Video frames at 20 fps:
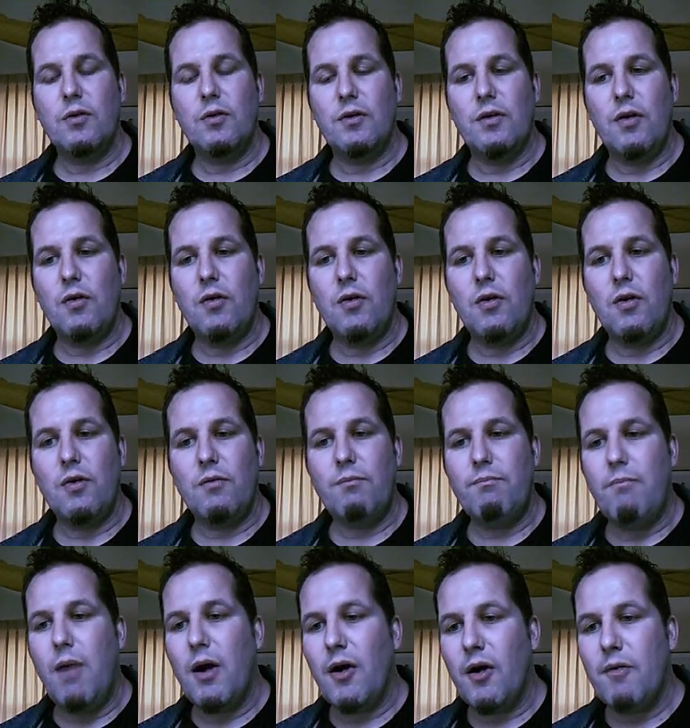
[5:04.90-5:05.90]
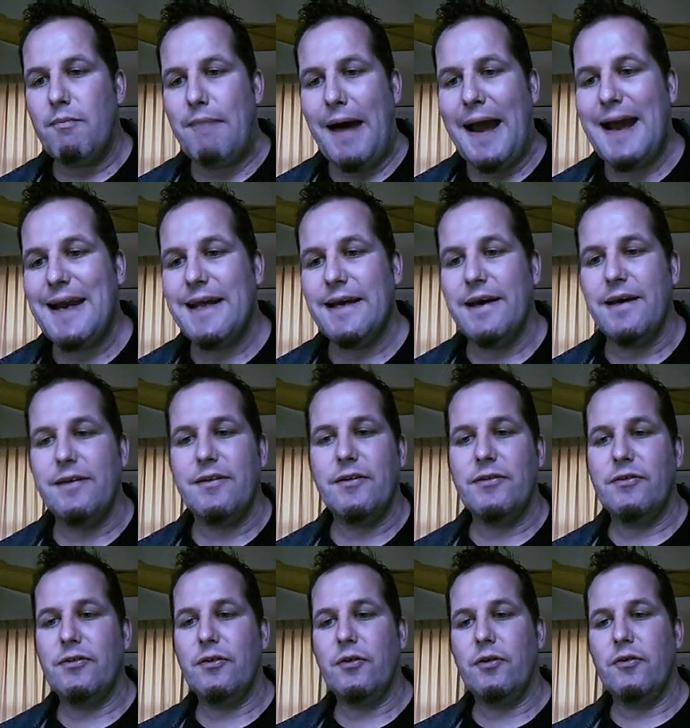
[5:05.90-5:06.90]
or monomania,
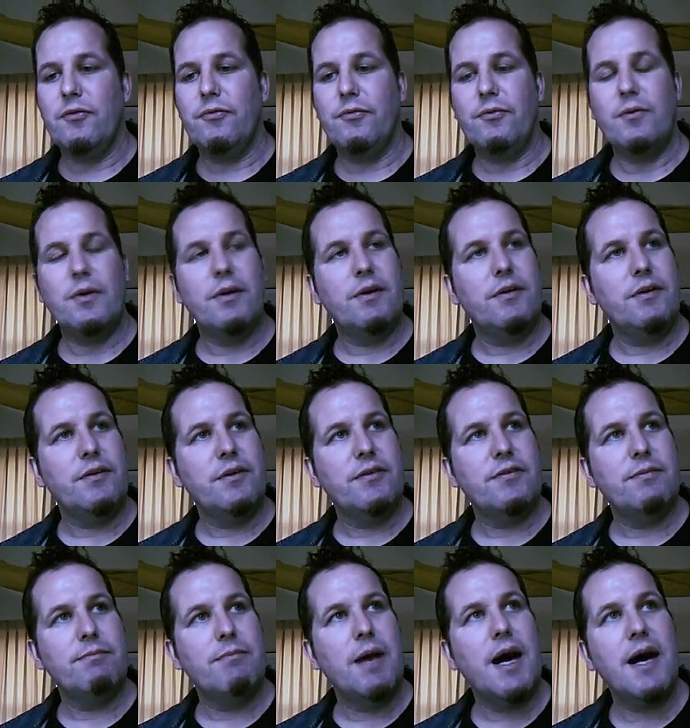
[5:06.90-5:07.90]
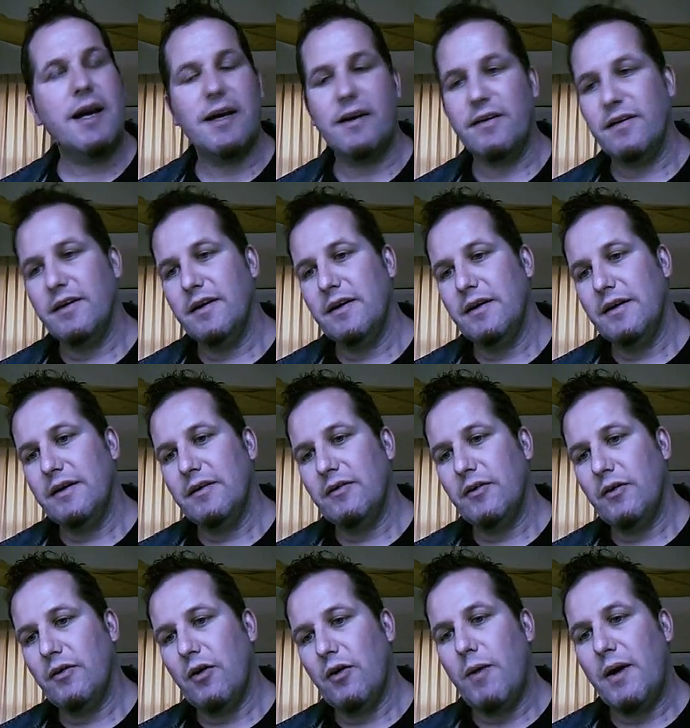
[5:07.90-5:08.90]
this almost market
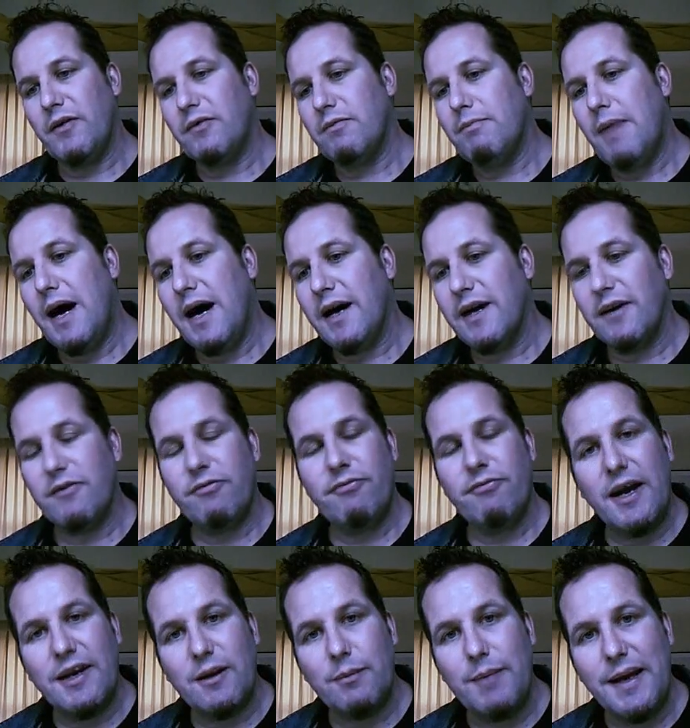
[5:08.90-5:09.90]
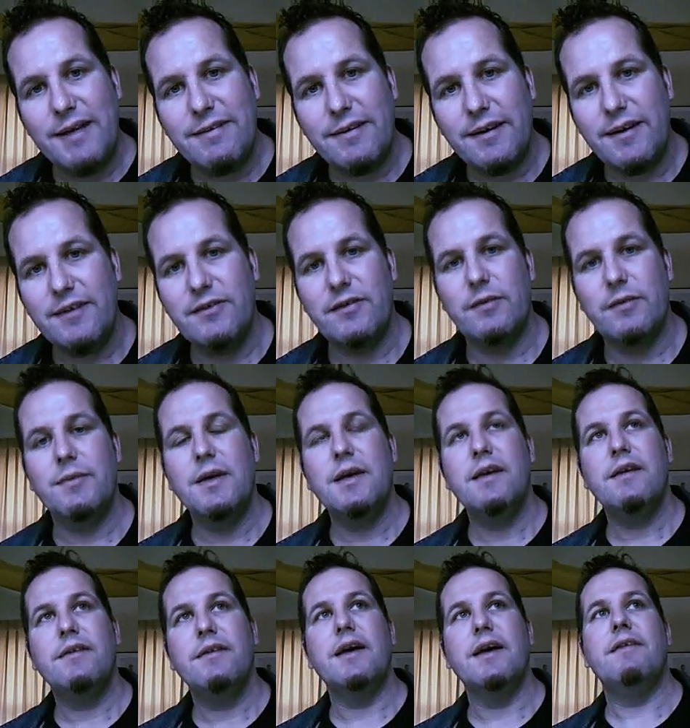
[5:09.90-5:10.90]
fundamentalism
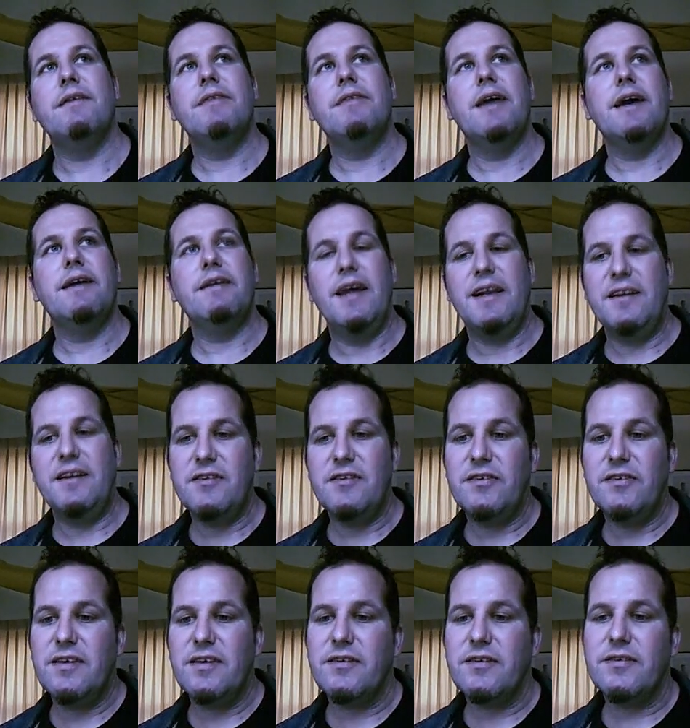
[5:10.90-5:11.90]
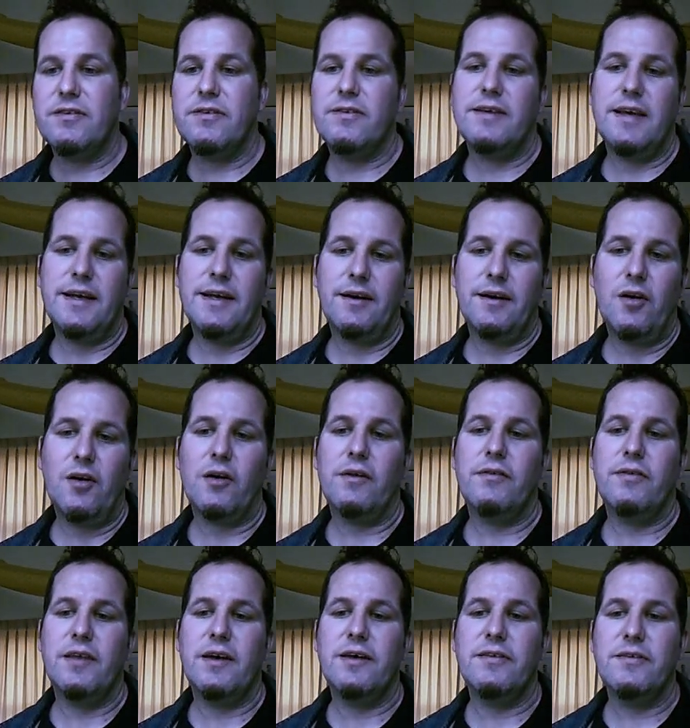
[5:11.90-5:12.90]
that exists in a lot
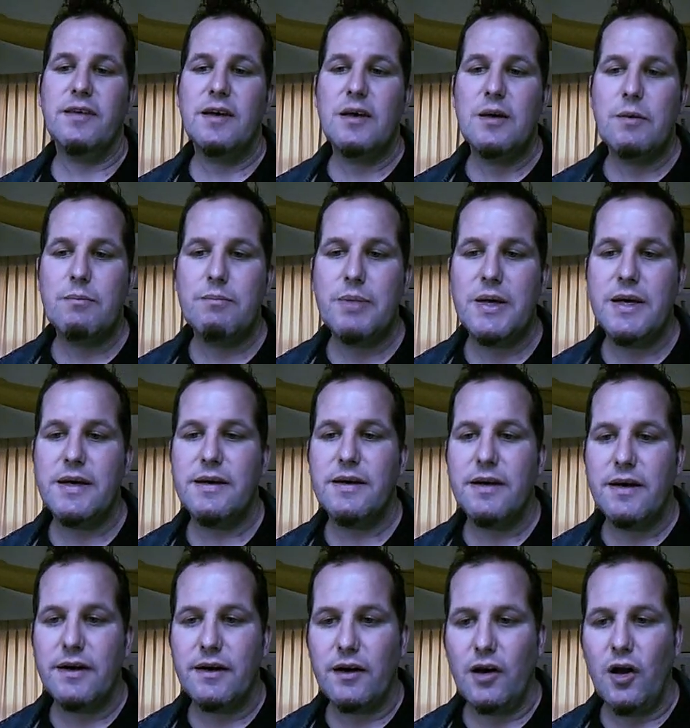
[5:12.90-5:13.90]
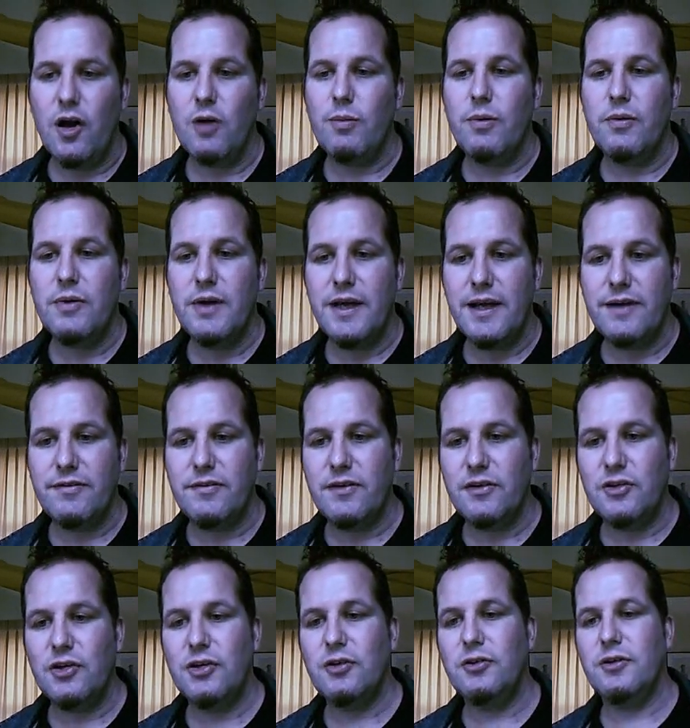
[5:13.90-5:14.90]
of these big global
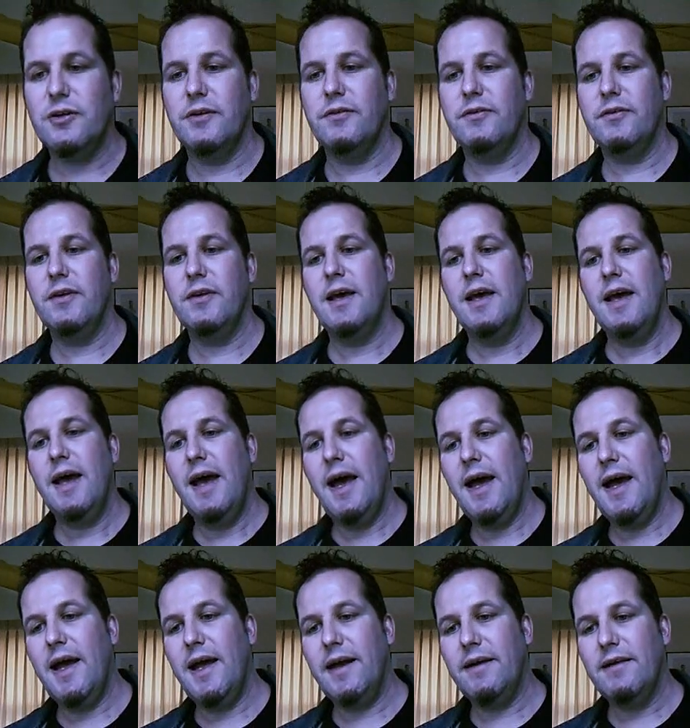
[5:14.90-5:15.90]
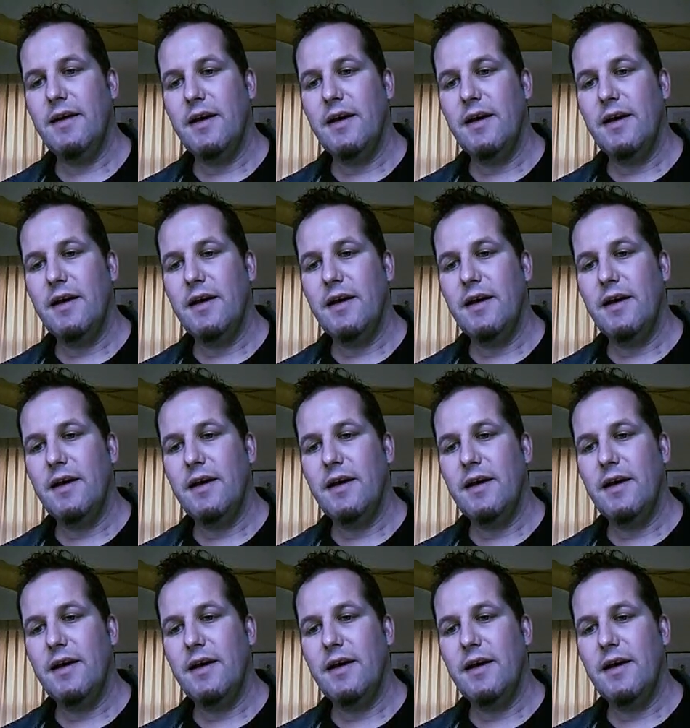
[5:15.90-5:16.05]
institutions. And